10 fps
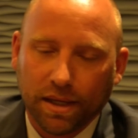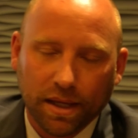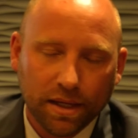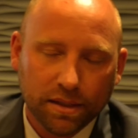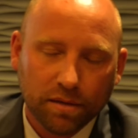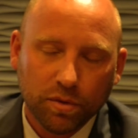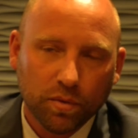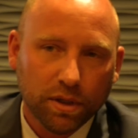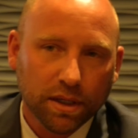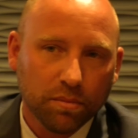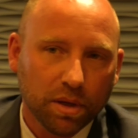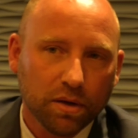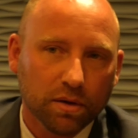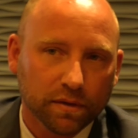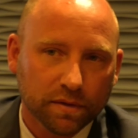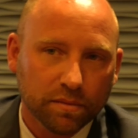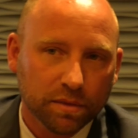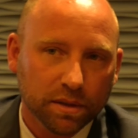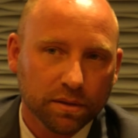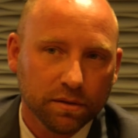Anytime you wanted to get better at
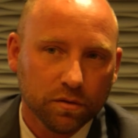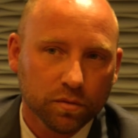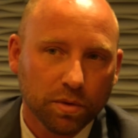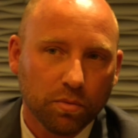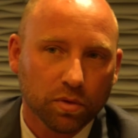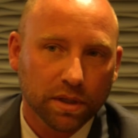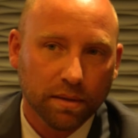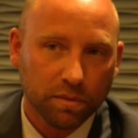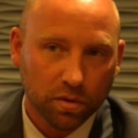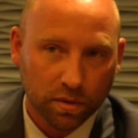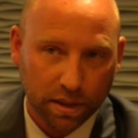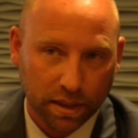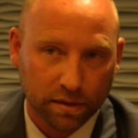something, you spent more time doing it.